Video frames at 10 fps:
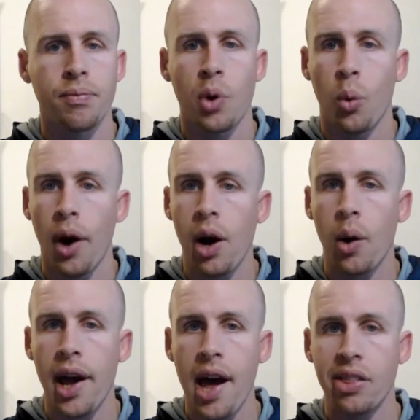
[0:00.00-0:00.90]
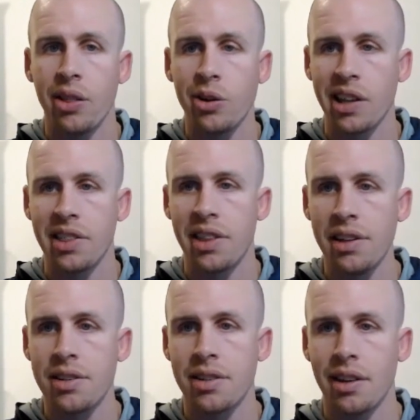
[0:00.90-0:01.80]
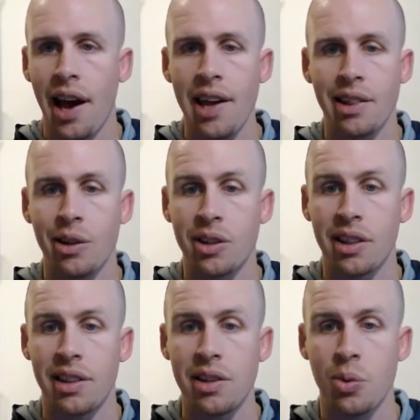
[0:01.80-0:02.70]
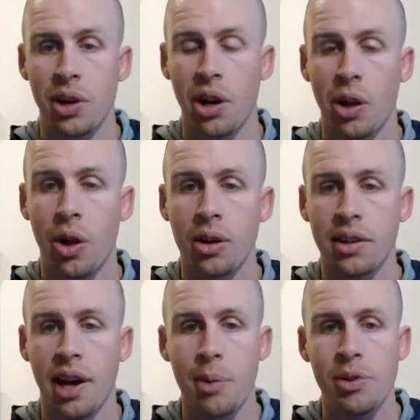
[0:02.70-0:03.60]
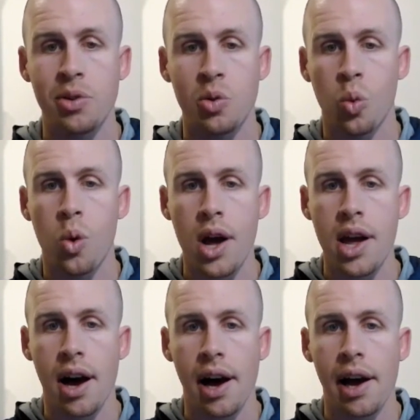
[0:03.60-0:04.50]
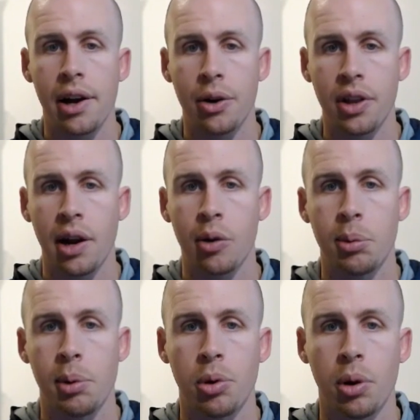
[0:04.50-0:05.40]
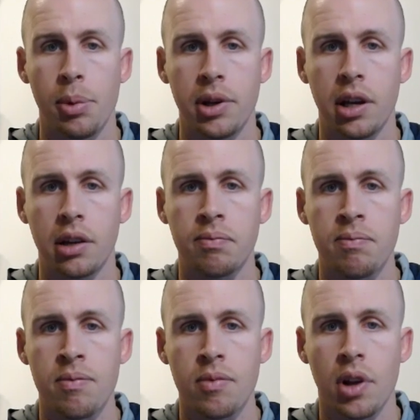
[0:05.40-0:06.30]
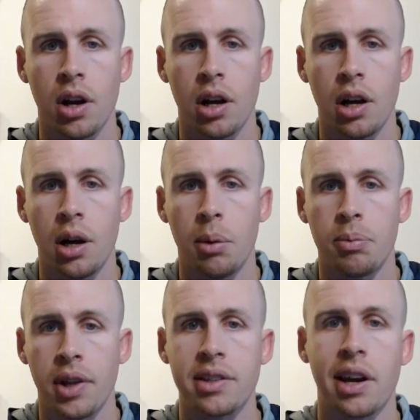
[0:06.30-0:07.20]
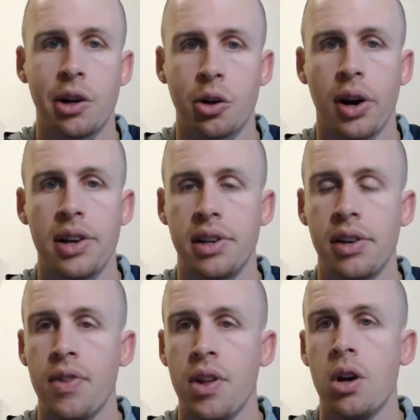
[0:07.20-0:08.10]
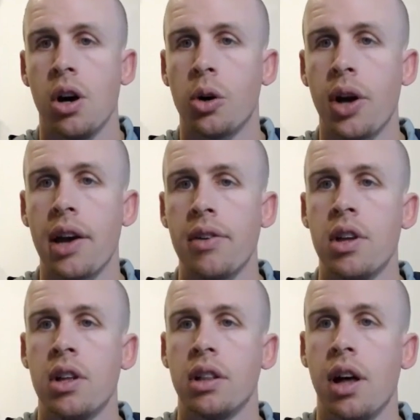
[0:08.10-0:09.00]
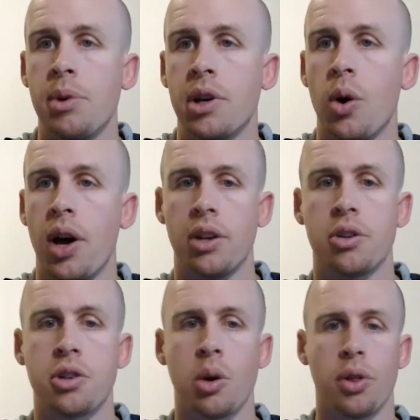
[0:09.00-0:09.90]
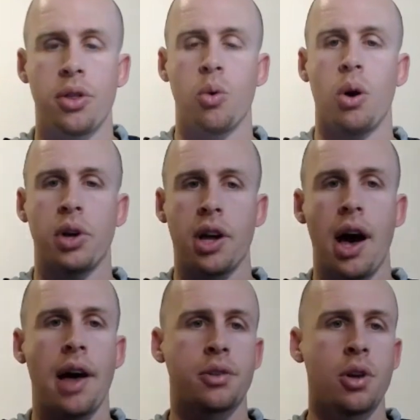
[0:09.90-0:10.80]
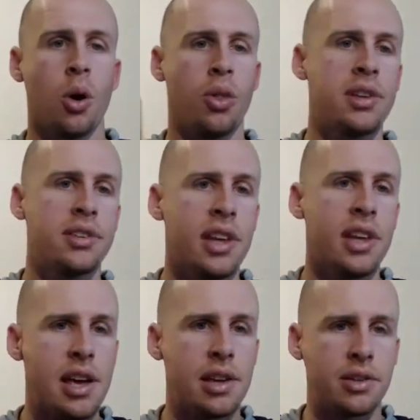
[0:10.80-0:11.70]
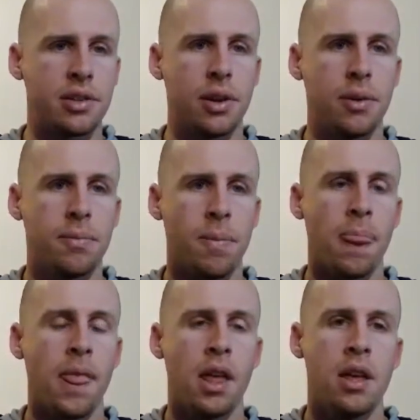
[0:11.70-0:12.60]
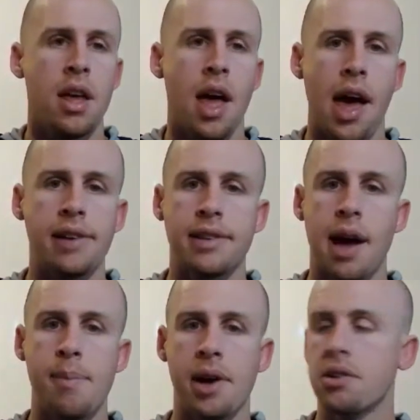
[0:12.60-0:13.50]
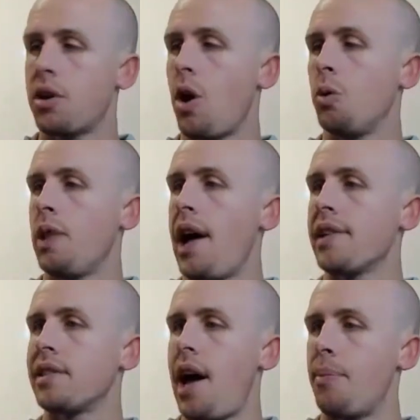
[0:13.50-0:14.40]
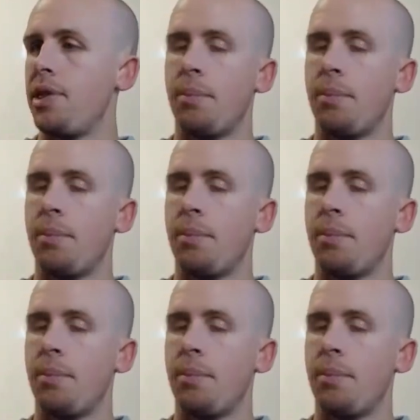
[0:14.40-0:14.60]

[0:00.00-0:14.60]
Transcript: wow, I hadn't looked at this. I hadn't looked at this one in a long time. This is way higher than I remember it being. That's kind of crazy. Okay, let me go ahead and share with you what we got. So this is SI Mexico, last slab in the